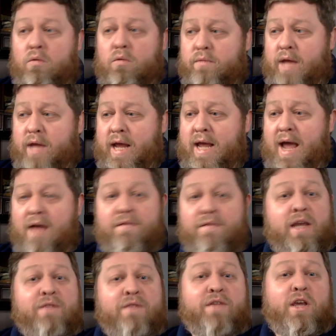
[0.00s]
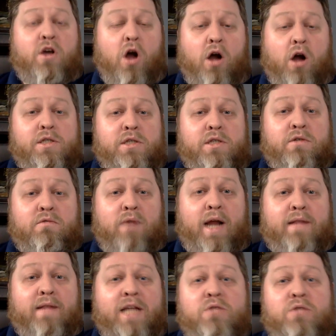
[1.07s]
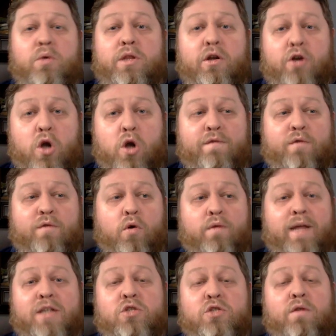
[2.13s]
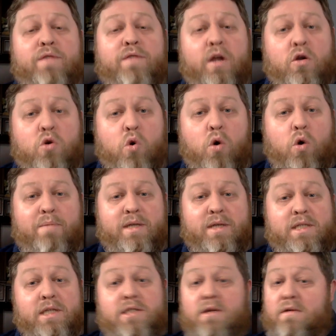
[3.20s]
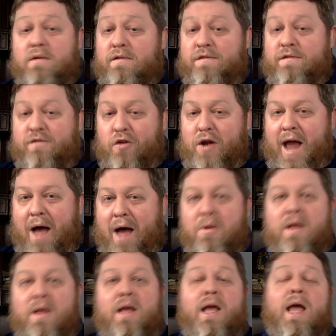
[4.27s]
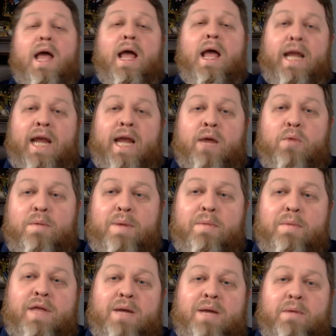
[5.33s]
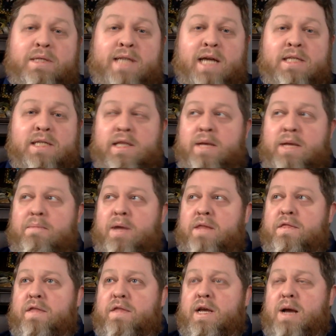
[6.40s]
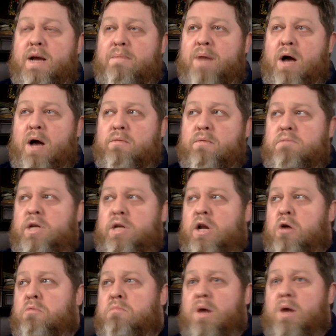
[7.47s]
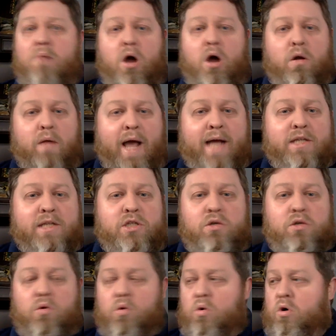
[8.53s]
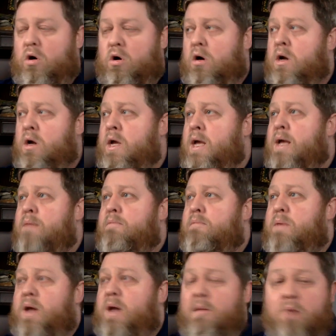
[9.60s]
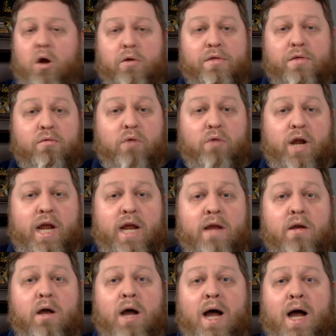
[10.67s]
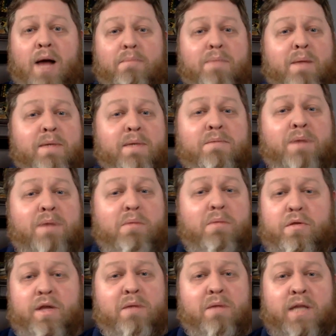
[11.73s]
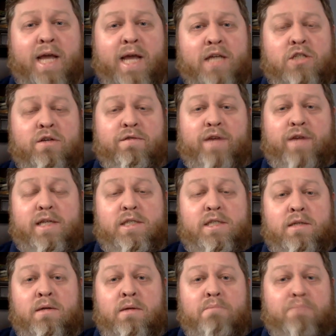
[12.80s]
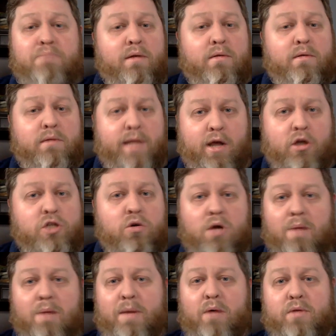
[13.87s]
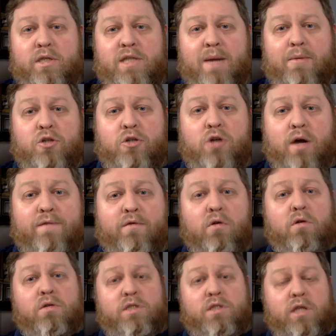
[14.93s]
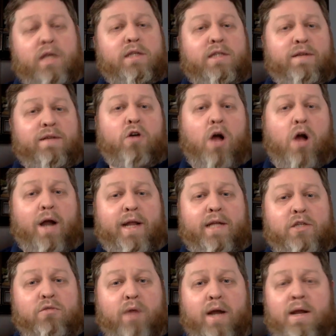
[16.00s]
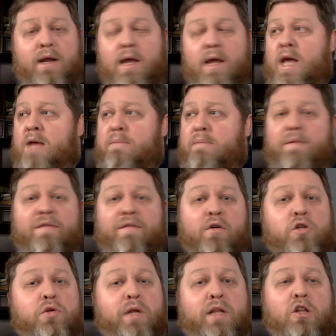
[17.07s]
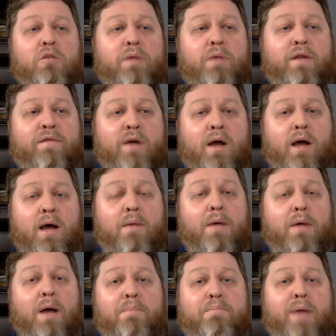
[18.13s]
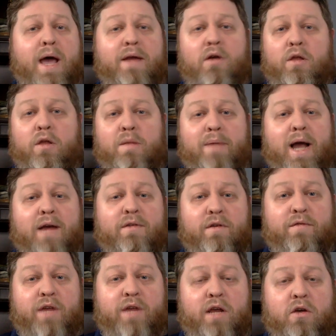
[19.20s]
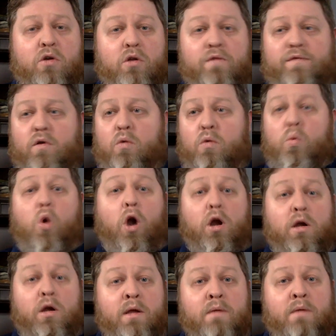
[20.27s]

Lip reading: They have EV cars, right? That's what they're known for. That's sort of their core business for now. And when people think about Tesla, they might think about, a Model S or maybe a Model 3. Maybe some people think about the SUVs, but they also are coming out with the Cybertruck for a slightly different audience, right? Maybe folks who need a little bit of a bed on the back of their vehicle for work.